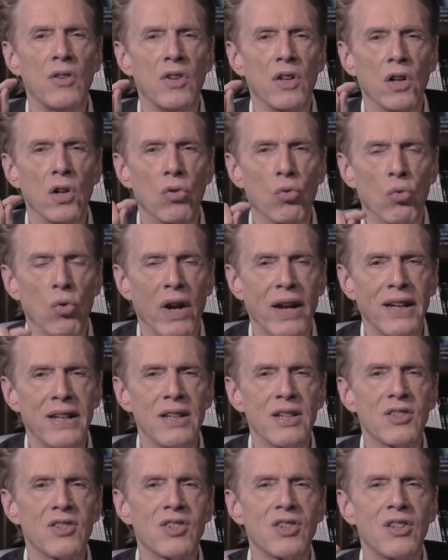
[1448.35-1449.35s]
the
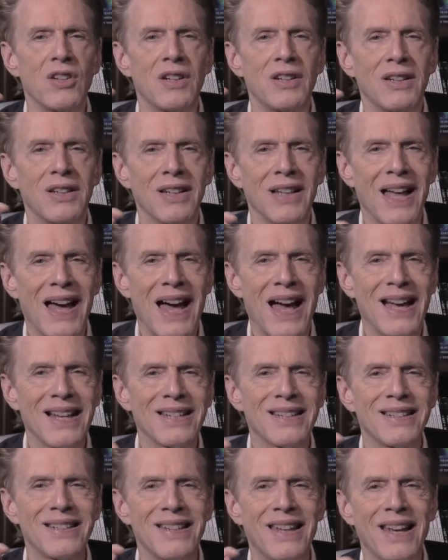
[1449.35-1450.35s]
greatest
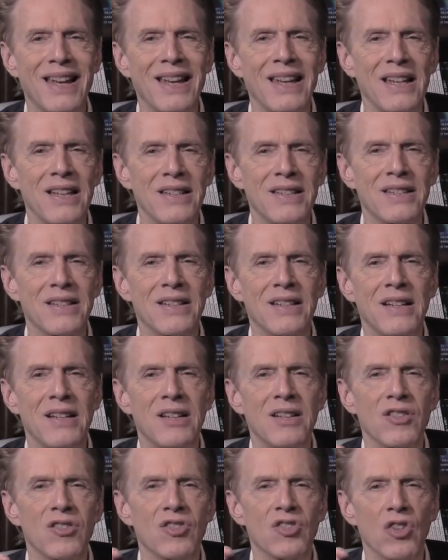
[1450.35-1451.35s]
last day's
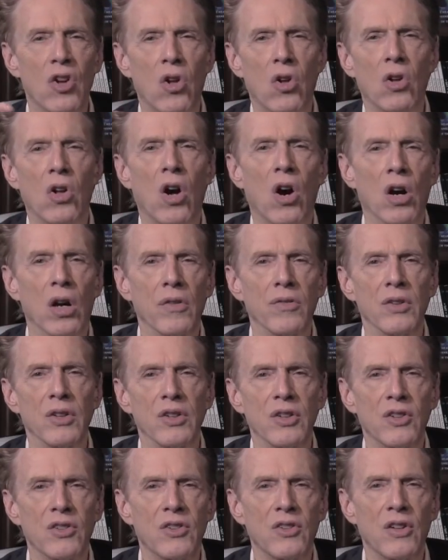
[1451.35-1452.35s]
soul
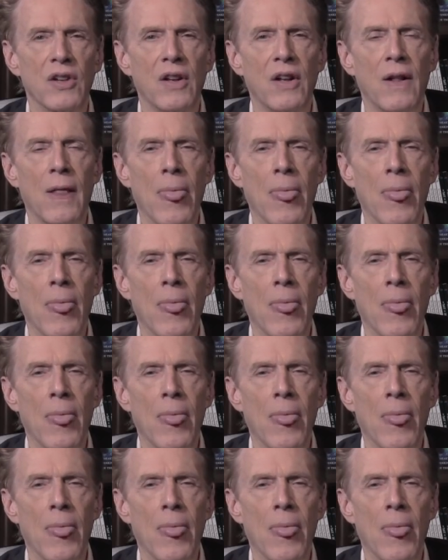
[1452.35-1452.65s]
harvest